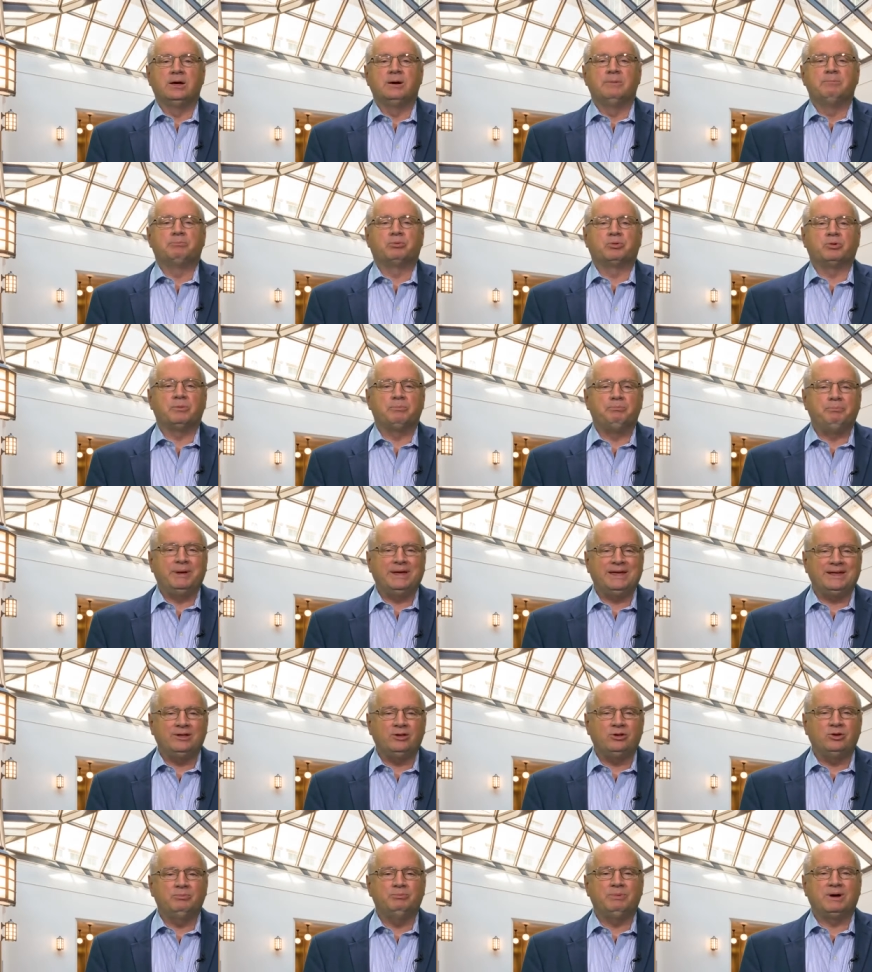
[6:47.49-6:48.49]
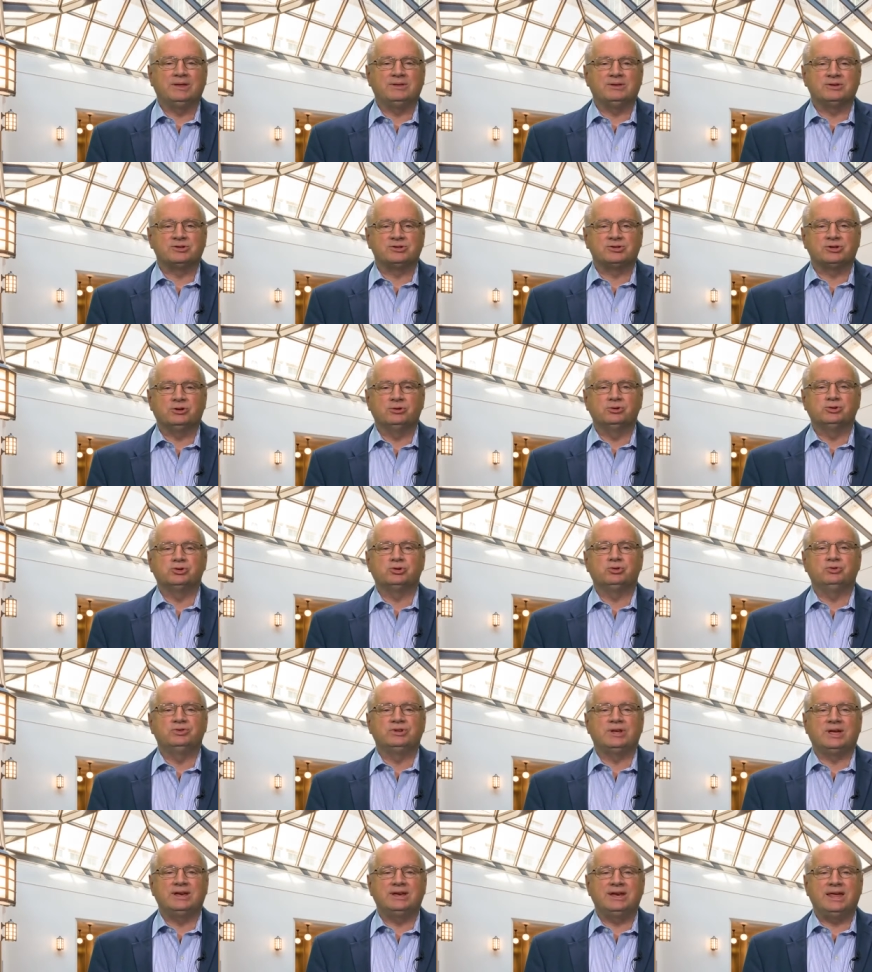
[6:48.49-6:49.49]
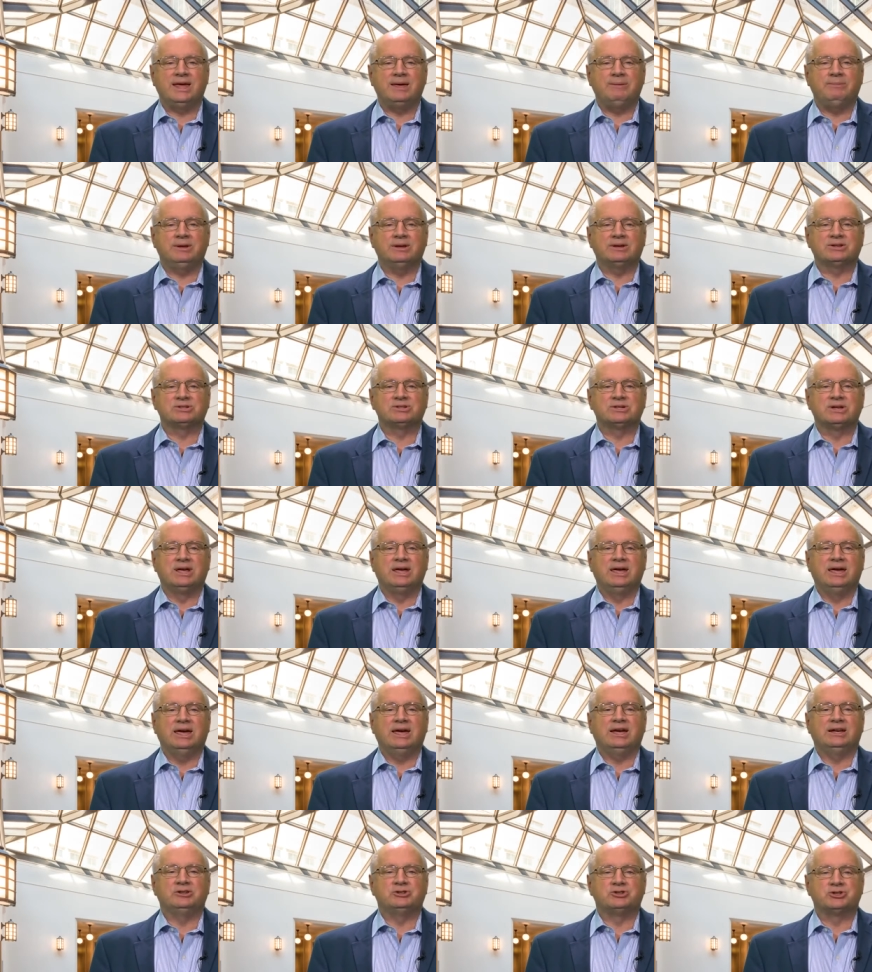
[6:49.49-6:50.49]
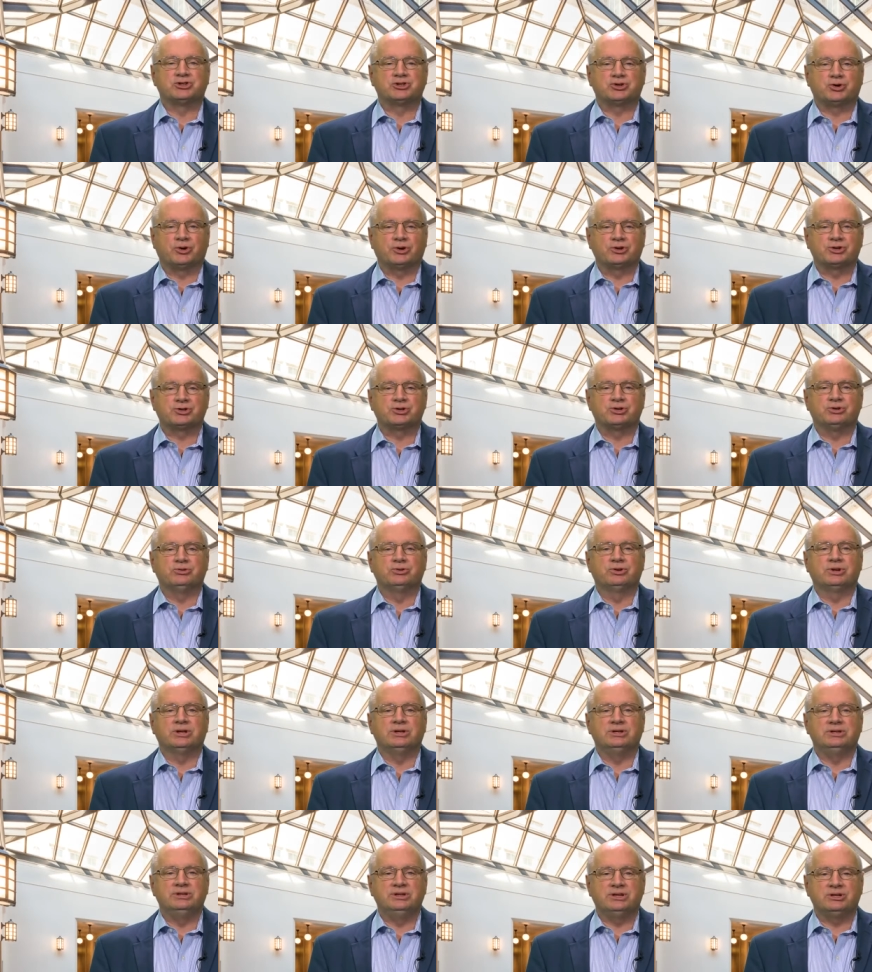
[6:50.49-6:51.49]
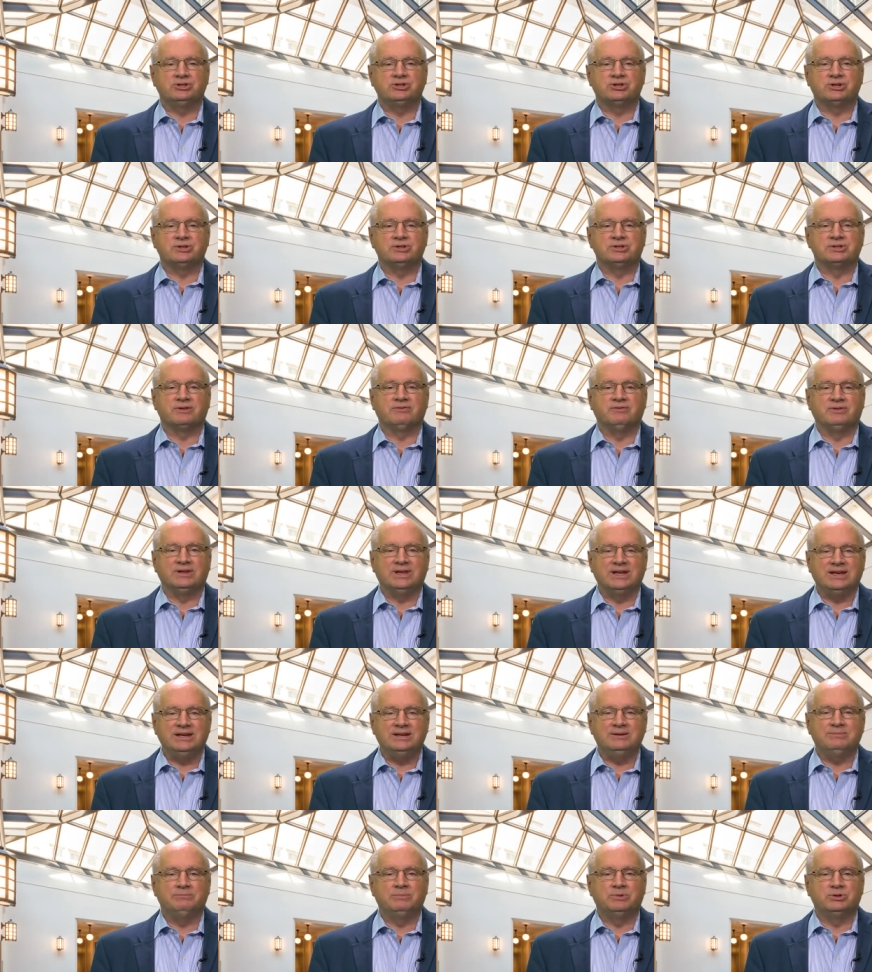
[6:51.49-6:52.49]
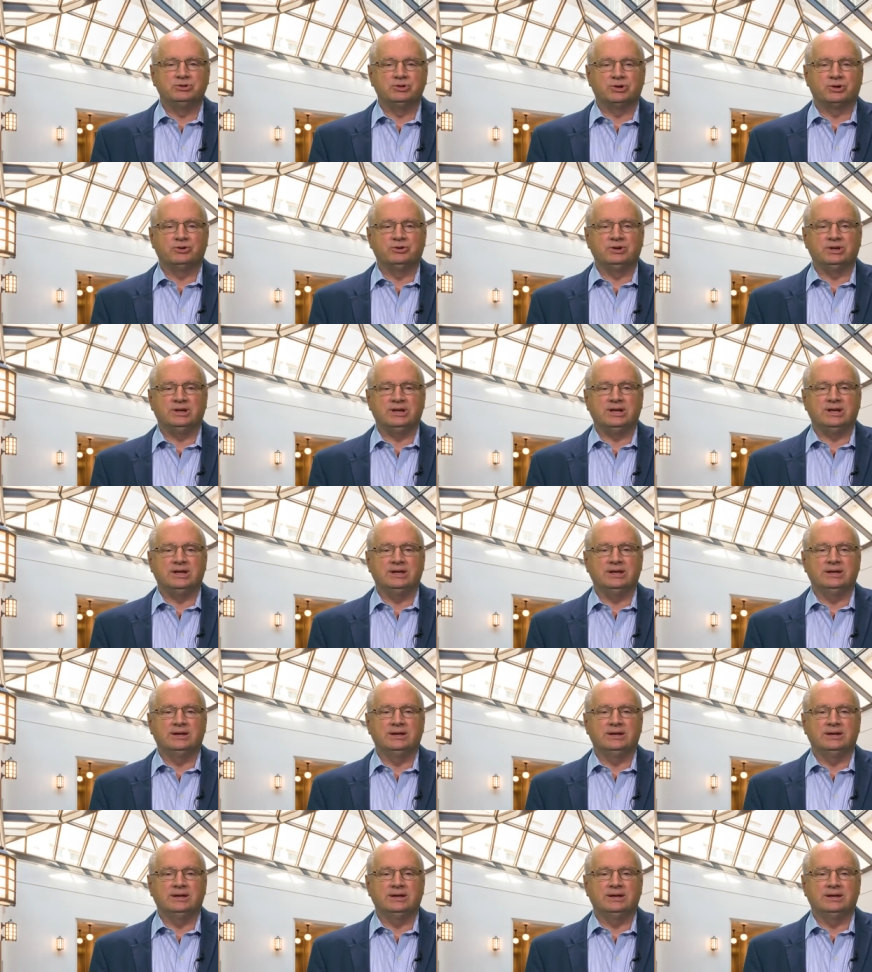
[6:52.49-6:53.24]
propelled by the social dynamics and structural conditions of late modernity,